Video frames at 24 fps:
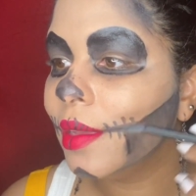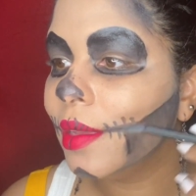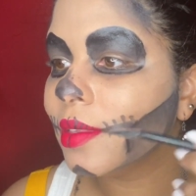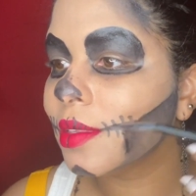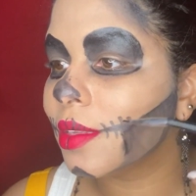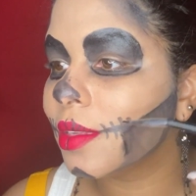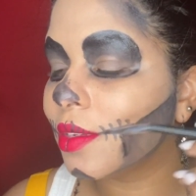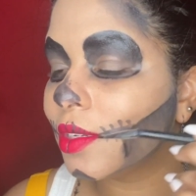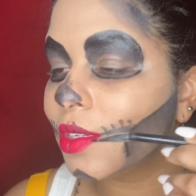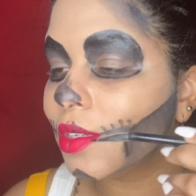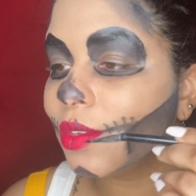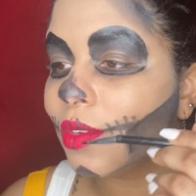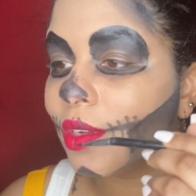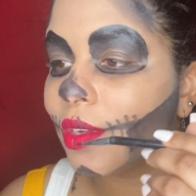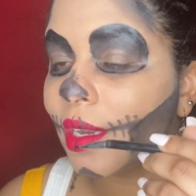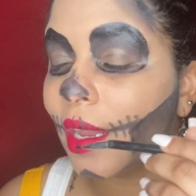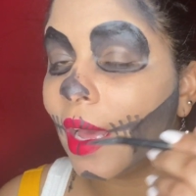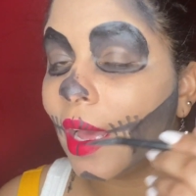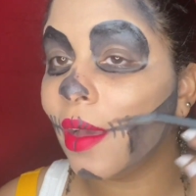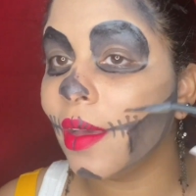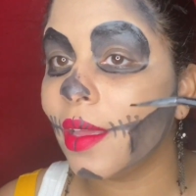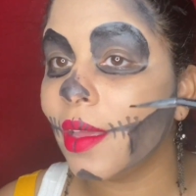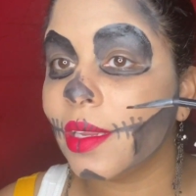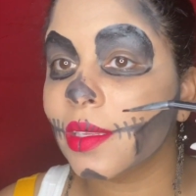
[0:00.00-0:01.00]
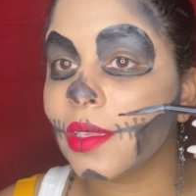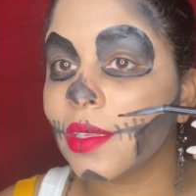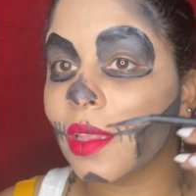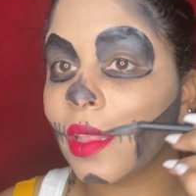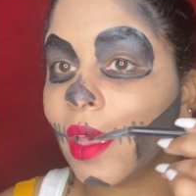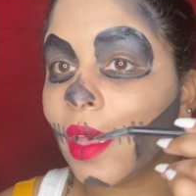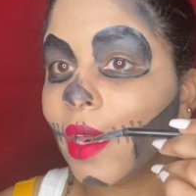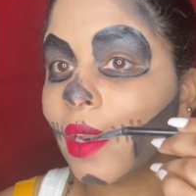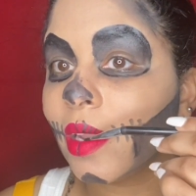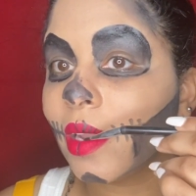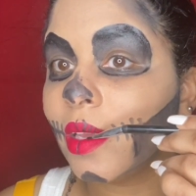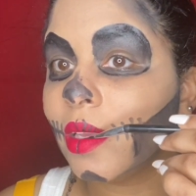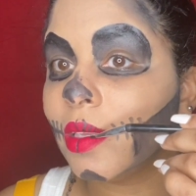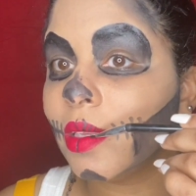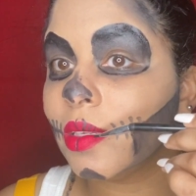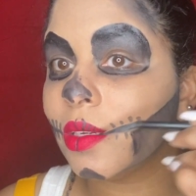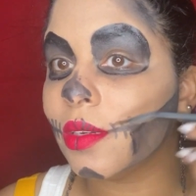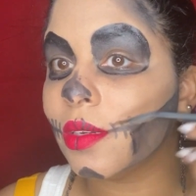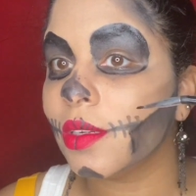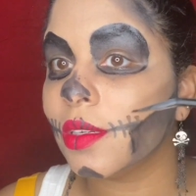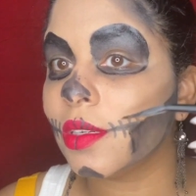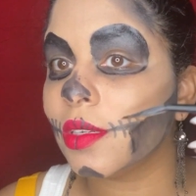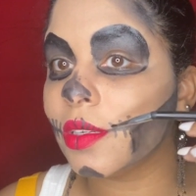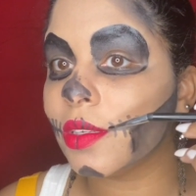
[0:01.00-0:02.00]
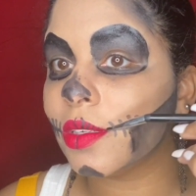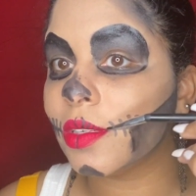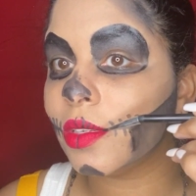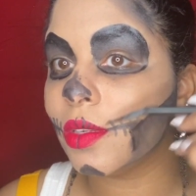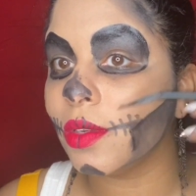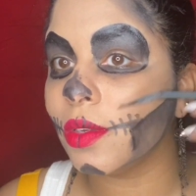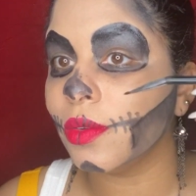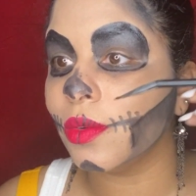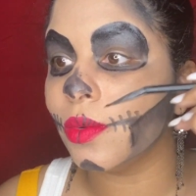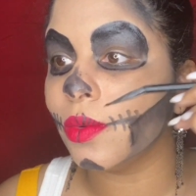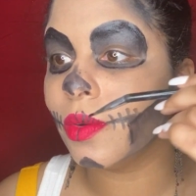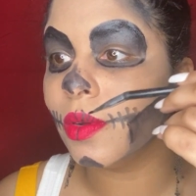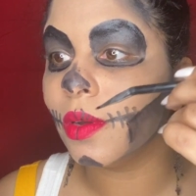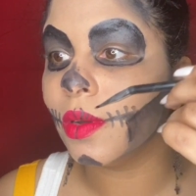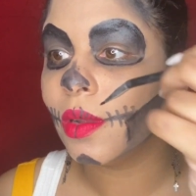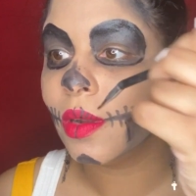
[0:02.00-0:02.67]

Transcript: So just doing it now, it is a lot easier to just do